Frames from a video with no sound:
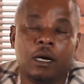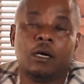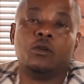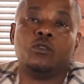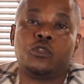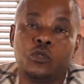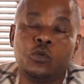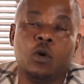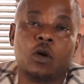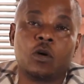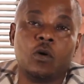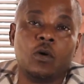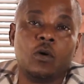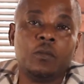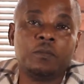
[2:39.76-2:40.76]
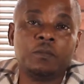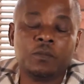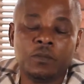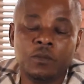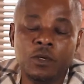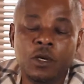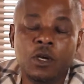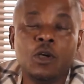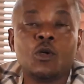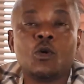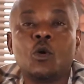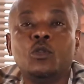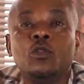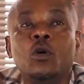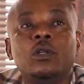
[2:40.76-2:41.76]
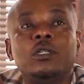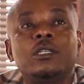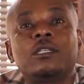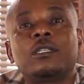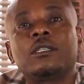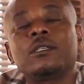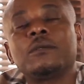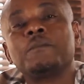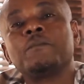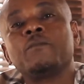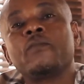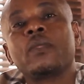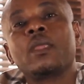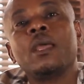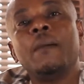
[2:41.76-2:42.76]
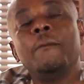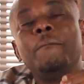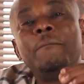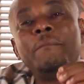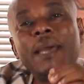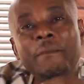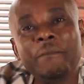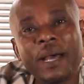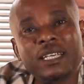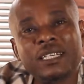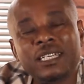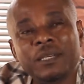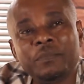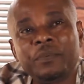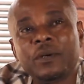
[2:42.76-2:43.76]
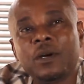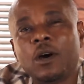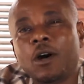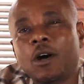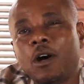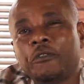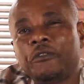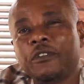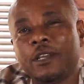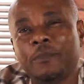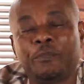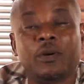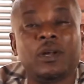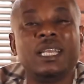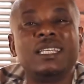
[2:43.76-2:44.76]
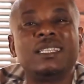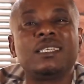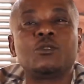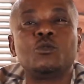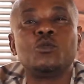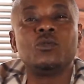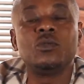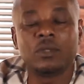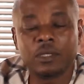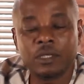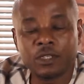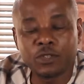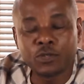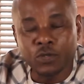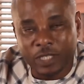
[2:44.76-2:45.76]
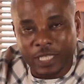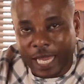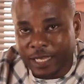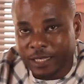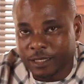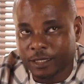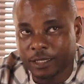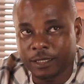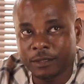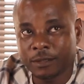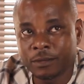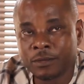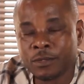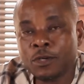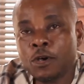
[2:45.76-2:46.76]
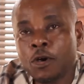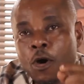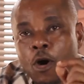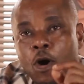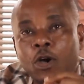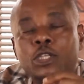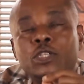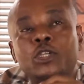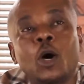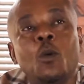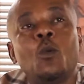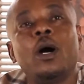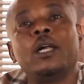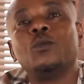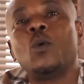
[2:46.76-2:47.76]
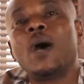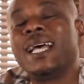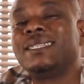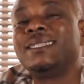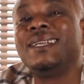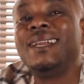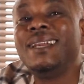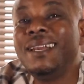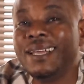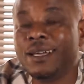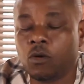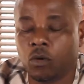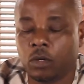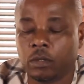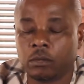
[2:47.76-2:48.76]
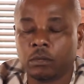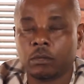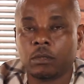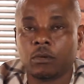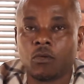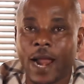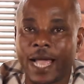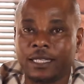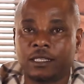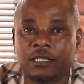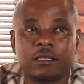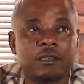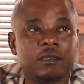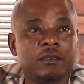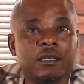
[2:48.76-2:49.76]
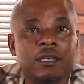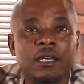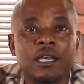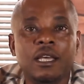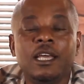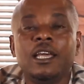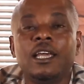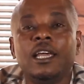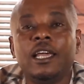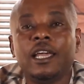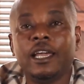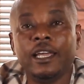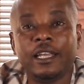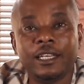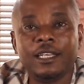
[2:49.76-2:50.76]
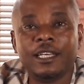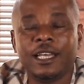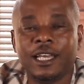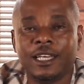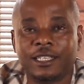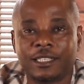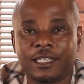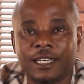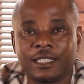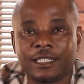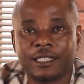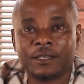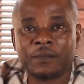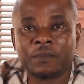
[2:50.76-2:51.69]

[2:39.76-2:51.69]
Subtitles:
Otuoko, connotes membership of a political society or someone who has the legal rights in a state.